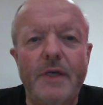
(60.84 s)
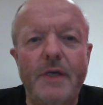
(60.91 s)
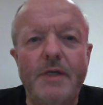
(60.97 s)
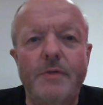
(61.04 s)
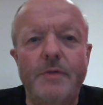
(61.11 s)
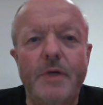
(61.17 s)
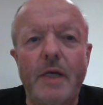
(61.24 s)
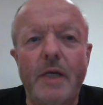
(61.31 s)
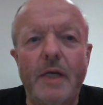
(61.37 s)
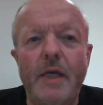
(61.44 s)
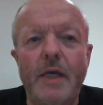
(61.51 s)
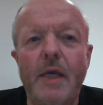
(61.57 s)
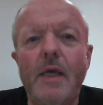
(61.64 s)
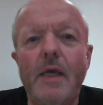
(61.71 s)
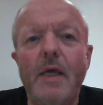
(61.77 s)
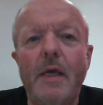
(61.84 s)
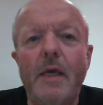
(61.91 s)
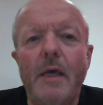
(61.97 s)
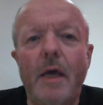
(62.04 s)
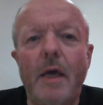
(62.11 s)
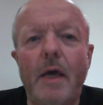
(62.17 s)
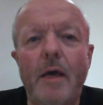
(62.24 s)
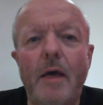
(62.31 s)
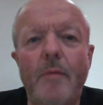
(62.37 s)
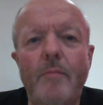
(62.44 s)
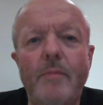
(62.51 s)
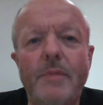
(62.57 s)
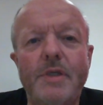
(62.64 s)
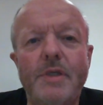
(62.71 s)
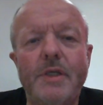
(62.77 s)
years, really,
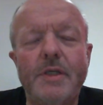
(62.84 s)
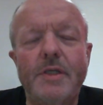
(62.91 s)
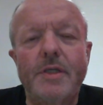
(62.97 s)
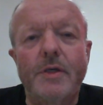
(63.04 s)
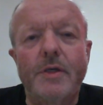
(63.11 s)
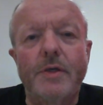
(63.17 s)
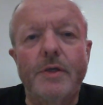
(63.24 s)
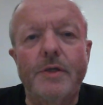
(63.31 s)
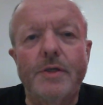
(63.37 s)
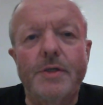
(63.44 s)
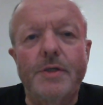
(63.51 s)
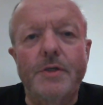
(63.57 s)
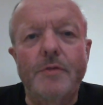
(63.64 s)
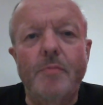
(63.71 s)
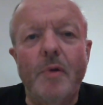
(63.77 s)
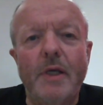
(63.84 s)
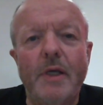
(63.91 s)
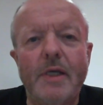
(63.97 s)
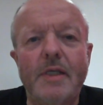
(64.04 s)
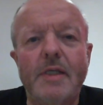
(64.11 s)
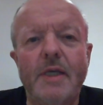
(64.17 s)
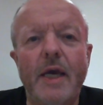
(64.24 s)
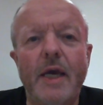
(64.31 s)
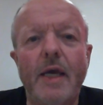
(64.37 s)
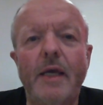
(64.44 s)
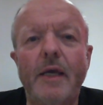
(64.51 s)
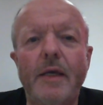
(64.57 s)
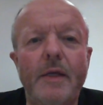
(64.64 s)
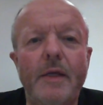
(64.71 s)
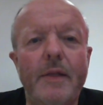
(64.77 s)
um, since the cuts to policing.
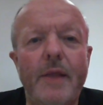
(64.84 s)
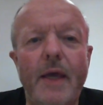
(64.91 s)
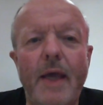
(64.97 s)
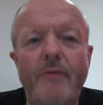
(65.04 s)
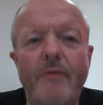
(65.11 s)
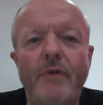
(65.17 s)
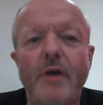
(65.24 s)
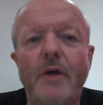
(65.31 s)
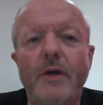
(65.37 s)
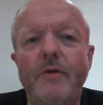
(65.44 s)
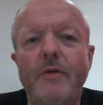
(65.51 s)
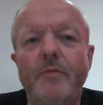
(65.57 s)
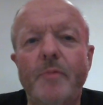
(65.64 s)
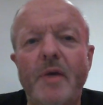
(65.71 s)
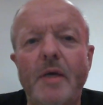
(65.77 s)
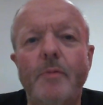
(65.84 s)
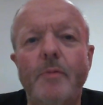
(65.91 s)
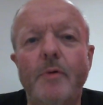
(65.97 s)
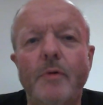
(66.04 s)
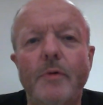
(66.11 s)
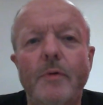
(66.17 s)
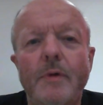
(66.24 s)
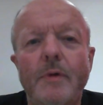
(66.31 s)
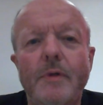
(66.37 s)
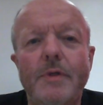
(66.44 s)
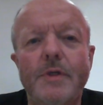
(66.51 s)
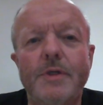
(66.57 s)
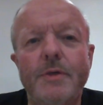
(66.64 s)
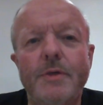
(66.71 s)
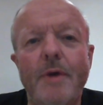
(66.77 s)
They haven't got enough people
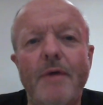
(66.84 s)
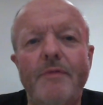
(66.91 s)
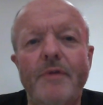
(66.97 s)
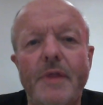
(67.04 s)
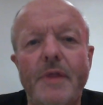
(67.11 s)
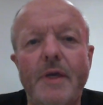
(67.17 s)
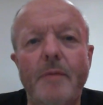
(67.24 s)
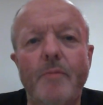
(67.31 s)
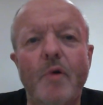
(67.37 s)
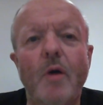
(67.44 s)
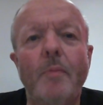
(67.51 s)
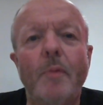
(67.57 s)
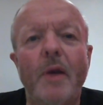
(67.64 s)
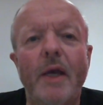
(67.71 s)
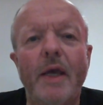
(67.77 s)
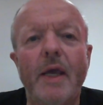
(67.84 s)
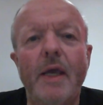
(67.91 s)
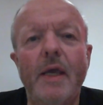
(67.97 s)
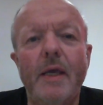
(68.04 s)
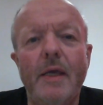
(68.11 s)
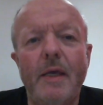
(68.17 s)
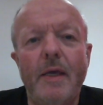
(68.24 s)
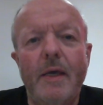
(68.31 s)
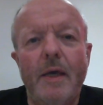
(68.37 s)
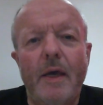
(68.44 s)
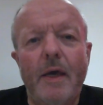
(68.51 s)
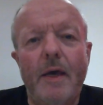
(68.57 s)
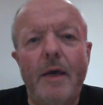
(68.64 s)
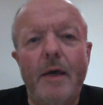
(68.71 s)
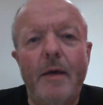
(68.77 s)
to do everything properly.
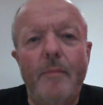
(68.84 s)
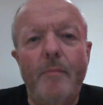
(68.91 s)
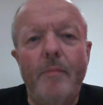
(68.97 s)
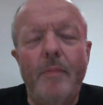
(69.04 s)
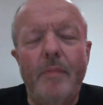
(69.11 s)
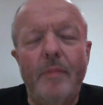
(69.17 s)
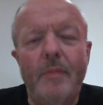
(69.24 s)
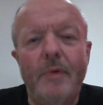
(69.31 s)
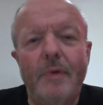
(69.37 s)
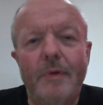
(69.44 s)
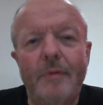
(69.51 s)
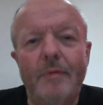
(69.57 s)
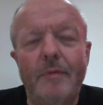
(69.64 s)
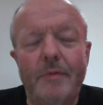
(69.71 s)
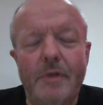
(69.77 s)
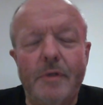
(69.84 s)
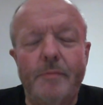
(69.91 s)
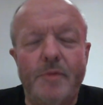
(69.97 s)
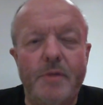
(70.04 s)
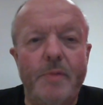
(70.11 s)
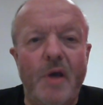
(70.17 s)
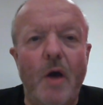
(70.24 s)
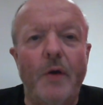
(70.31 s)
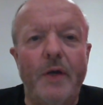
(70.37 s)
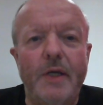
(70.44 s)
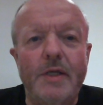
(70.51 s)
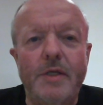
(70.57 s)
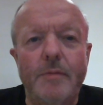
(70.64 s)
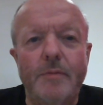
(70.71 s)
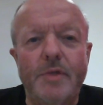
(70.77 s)
Um, mm. To be
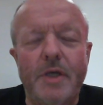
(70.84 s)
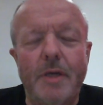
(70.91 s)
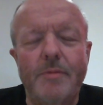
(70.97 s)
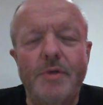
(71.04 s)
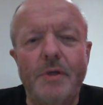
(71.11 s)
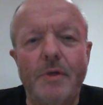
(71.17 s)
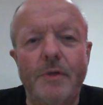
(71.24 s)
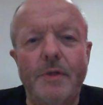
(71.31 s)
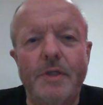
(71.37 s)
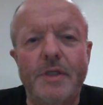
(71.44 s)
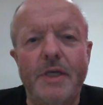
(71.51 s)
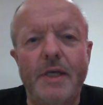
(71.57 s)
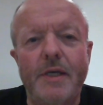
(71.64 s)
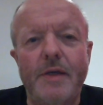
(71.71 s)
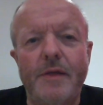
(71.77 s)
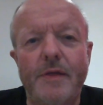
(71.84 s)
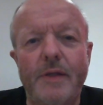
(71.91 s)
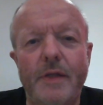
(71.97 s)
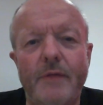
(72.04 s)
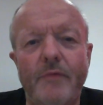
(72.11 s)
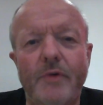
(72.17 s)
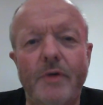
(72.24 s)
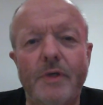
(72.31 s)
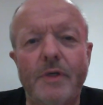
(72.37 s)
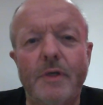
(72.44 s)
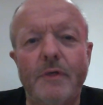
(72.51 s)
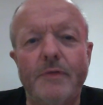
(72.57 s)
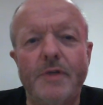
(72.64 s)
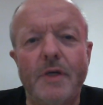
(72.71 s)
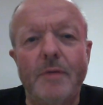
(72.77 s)
honest, sometimes you look at it and you think they haven't got
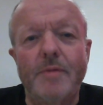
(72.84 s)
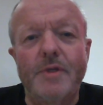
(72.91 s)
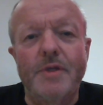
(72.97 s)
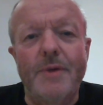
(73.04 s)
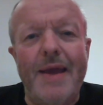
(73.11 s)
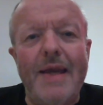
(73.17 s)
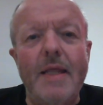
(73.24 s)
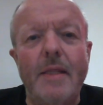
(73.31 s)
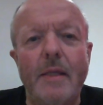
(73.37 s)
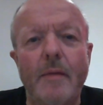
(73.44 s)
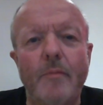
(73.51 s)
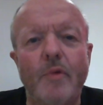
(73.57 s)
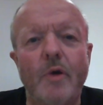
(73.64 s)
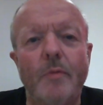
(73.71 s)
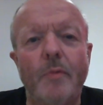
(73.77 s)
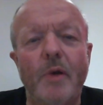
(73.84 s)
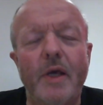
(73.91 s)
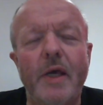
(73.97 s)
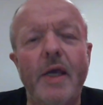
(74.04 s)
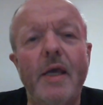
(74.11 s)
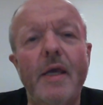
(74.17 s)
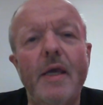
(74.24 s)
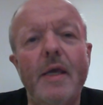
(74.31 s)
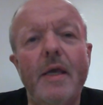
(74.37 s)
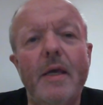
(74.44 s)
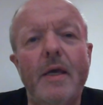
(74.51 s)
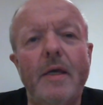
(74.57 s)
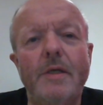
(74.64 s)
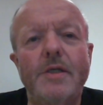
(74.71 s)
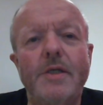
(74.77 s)
enough time to do anything properly. Well, no, and,
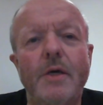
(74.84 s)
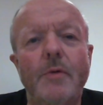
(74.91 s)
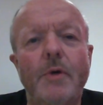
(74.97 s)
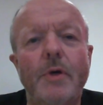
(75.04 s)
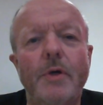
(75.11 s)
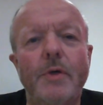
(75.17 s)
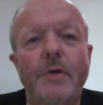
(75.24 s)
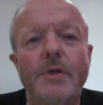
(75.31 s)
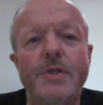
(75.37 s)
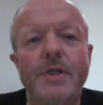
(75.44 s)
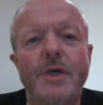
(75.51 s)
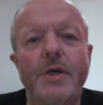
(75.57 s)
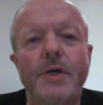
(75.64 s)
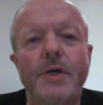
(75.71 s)
but this is this is the well, thing. When,